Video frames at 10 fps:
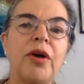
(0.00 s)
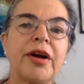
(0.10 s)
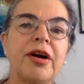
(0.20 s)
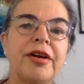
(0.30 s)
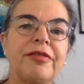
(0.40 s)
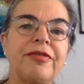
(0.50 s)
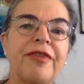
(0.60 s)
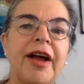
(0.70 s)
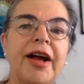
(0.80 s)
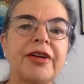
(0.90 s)
what kind of
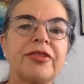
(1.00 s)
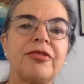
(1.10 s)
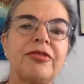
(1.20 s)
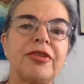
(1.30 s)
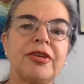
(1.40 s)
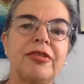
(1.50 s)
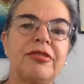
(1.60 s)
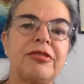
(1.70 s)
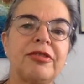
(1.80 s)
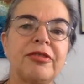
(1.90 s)
factors to
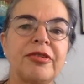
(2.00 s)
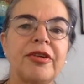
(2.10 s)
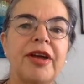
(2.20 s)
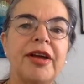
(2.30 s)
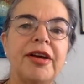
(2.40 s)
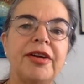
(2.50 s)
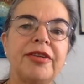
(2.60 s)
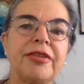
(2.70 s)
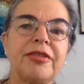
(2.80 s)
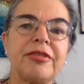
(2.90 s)
consider,
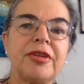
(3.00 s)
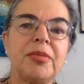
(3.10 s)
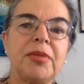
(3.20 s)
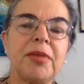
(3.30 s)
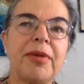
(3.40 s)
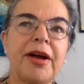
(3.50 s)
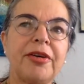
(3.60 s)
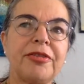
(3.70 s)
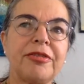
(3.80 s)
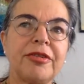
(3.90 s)
and it's going to be a
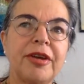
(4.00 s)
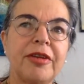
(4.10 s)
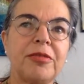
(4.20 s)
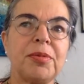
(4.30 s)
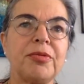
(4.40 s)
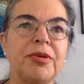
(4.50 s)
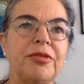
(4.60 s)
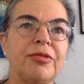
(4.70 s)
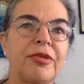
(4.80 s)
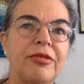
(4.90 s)
balancing test
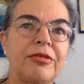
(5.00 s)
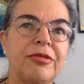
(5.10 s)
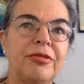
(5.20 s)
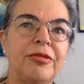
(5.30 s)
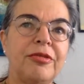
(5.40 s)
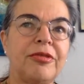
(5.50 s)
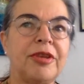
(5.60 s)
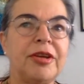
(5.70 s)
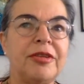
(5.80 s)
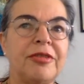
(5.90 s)
between sort of the student's
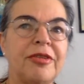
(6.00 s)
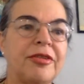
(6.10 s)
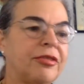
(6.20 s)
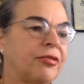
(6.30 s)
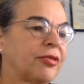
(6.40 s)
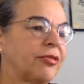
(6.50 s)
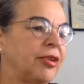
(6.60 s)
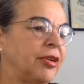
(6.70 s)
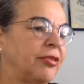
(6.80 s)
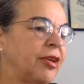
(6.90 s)
needs and the district's
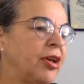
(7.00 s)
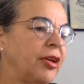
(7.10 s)
needs.